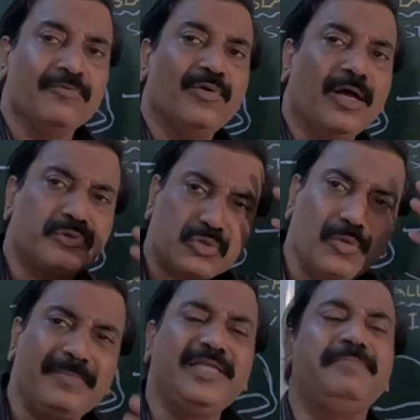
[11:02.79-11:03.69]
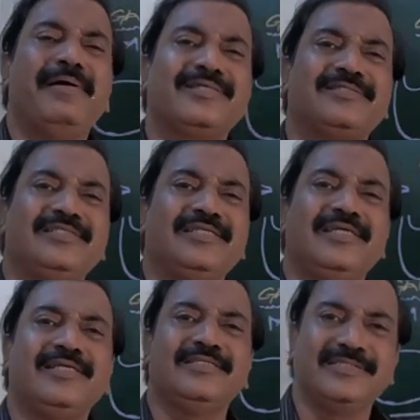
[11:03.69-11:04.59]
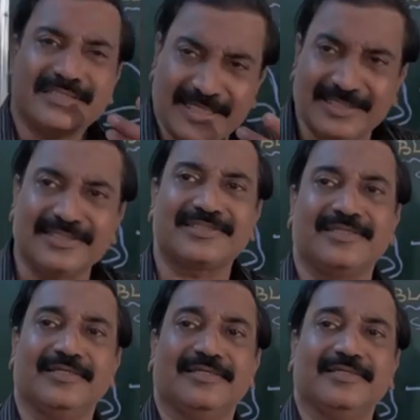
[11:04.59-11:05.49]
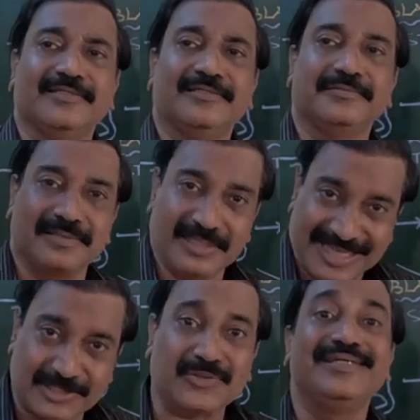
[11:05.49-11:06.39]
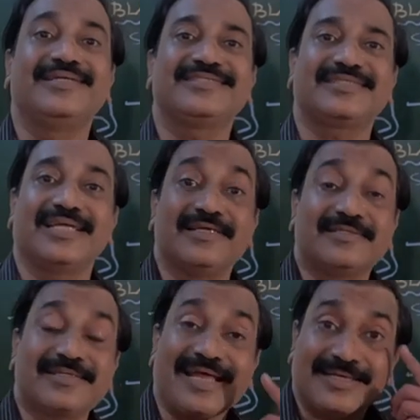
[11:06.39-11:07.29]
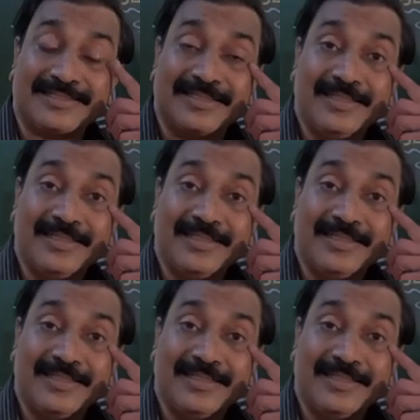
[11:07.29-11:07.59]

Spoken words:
we have so many bacteria inside this gastrointestinal tract.